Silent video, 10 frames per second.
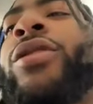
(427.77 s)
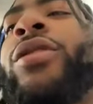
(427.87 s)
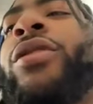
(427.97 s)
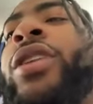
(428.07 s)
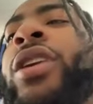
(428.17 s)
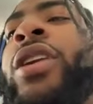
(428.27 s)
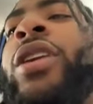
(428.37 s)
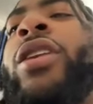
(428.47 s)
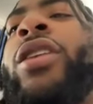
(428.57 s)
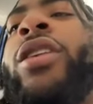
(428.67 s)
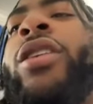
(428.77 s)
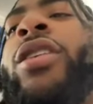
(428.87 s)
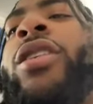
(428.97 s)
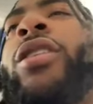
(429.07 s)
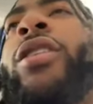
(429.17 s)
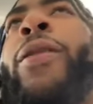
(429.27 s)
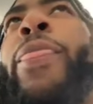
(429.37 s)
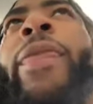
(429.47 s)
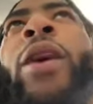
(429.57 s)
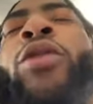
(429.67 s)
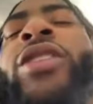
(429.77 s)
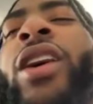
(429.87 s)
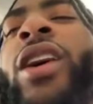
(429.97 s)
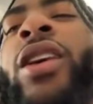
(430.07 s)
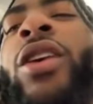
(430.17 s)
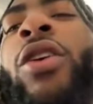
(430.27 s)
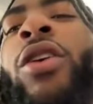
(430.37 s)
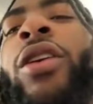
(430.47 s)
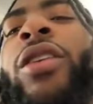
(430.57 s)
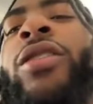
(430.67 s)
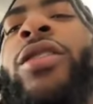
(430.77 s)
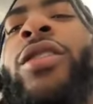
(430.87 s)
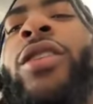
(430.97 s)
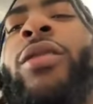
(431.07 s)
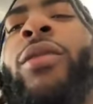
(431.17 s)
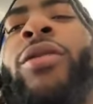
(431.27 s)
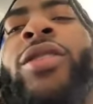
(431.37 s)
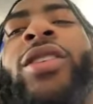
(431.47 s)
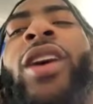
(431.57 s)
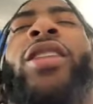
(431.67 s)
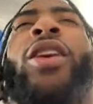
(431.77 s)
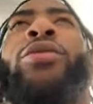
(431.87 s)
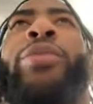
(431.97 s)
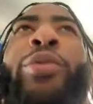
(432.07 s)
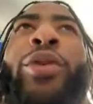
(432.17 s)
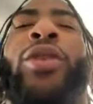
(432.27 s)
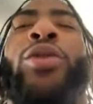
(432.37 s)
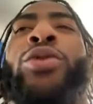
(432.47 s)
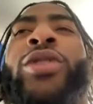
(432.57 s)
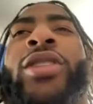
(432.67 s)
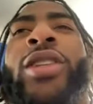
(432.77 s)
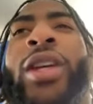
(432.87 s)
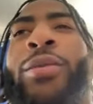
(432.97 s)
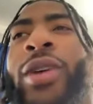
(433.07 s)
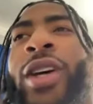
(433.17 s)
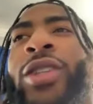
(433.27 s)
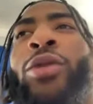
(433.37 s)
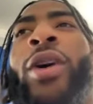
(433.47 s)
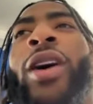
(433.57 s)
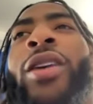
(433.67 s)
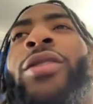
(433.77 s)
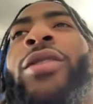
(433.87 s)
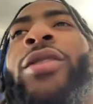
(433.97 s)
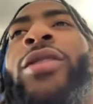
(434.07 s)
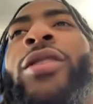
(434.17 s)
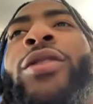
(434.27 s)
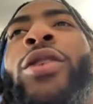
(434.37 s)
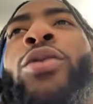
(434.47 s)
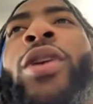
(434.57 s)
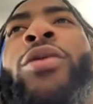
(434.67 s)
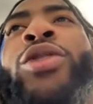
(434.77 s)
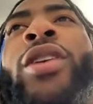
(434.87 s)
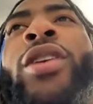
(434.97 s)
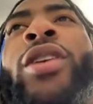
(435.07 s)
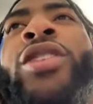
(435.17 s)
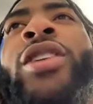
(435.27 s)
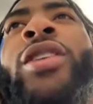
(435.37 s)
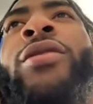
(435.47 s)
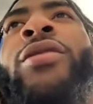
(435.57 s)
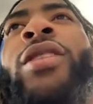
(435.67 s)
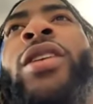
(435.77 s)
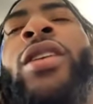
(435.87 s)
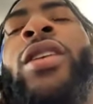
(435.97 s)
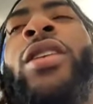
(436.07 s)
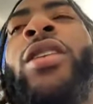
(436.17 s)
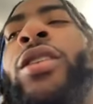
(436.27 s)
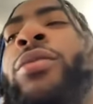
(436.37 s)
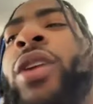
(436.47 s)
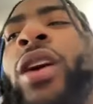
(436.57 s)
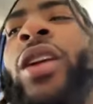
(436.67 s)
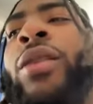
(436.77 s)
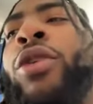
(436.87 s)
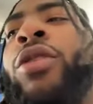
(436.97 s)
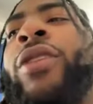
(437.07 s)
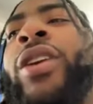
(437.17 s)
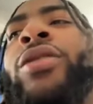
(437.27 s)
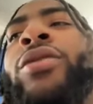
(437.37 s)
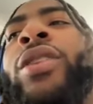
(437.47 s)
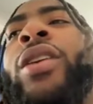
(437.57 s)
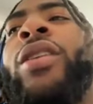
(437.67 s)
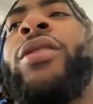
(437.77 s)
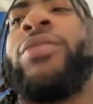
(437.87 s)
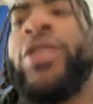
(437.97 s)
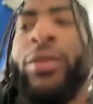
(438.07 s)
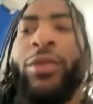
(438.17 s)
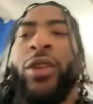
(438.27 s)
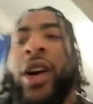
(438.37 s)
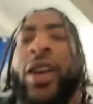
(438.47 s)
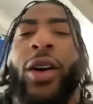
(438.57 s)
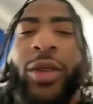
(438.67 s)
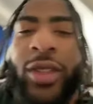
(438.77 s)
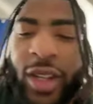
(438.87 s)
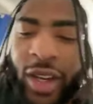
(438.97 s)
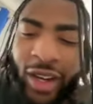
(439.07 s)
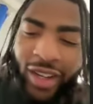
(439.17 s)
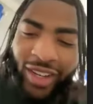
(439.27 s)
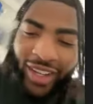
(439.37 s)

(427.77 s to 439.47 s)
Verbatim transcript: So, uh, and once I got the card, um, I was just I thought it would be pretty cool just to keep it as a reminder of you know what I was trying to achieve, um, kind of like a motivational thing, something you know I can always look at.